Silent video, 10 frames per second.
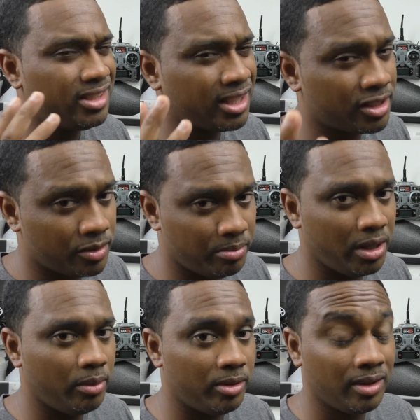just
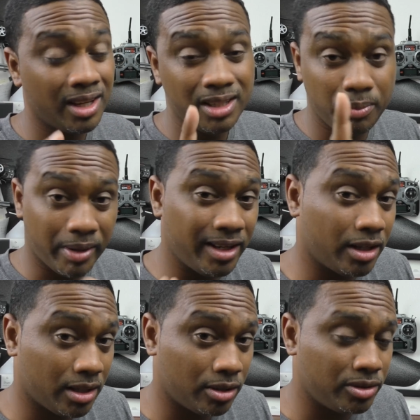maybe depending
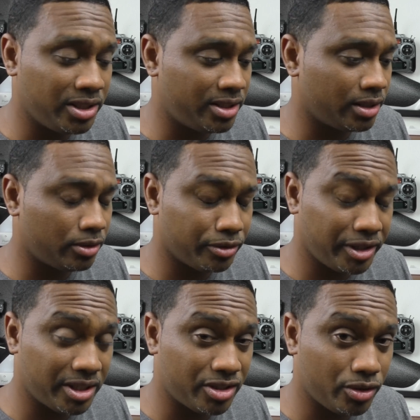on how detail
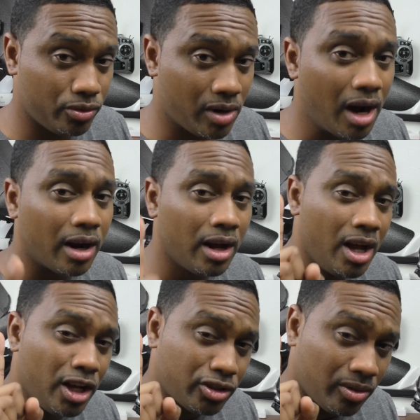oriented you are
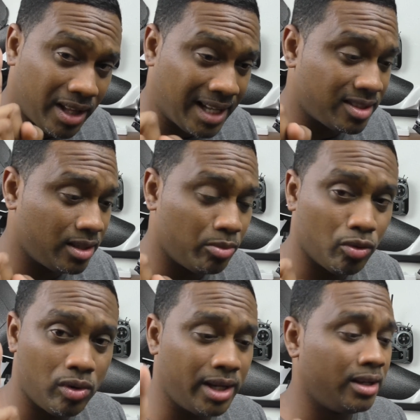so that's number
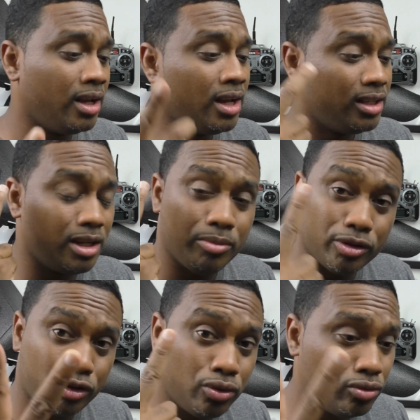one
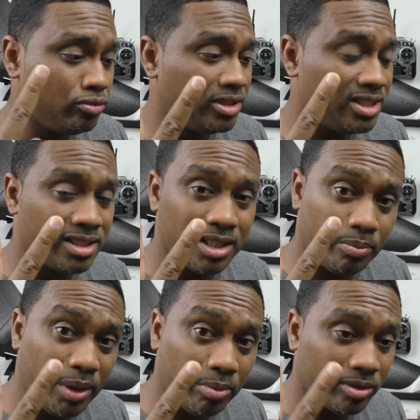number two reason
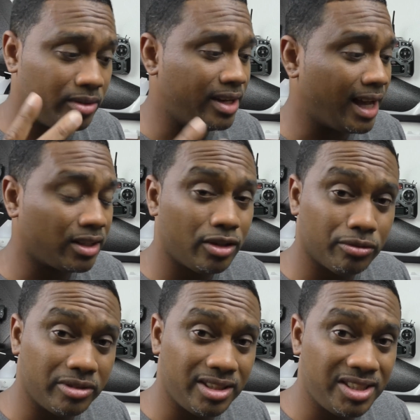that people are not going
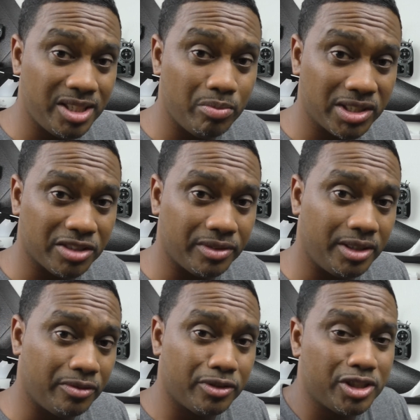to really see much of a
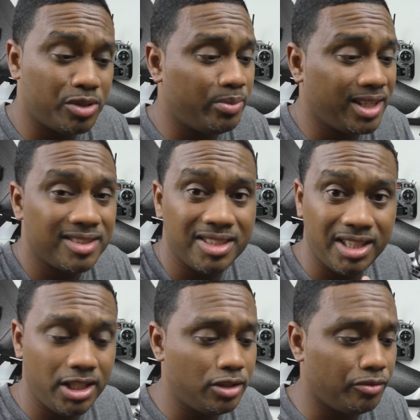difference is because
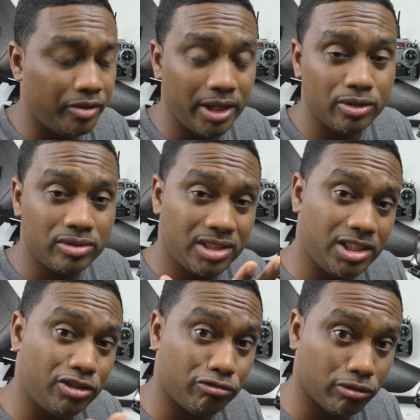these videos
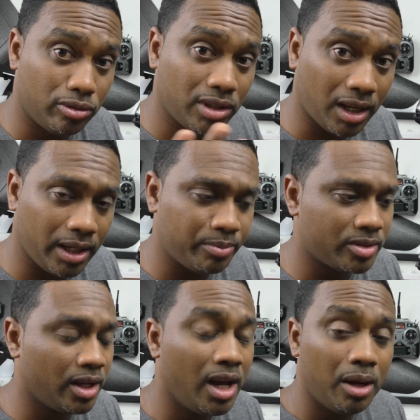these drone
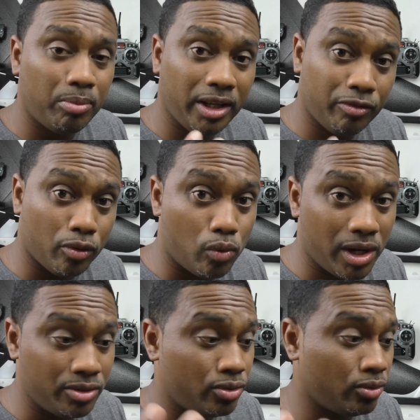clips play for
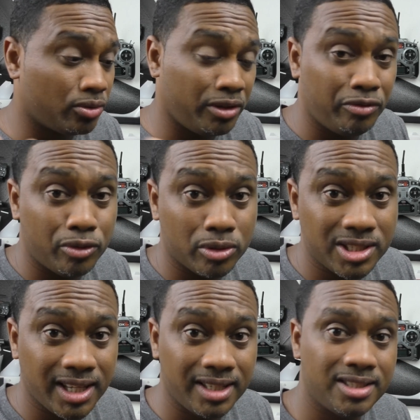one two three four
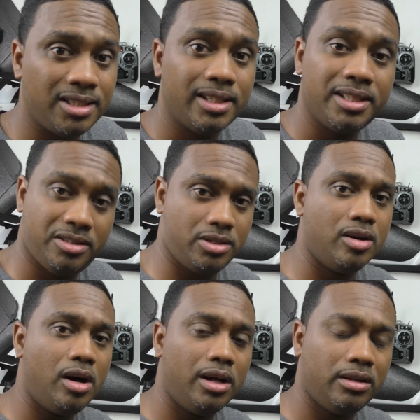seconds and then it's
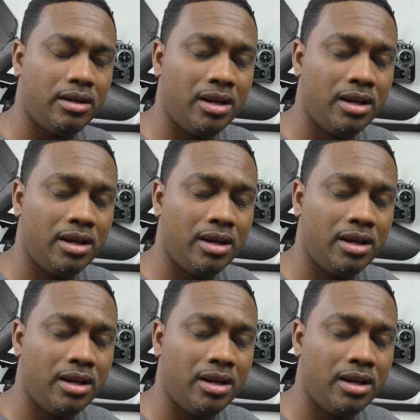gone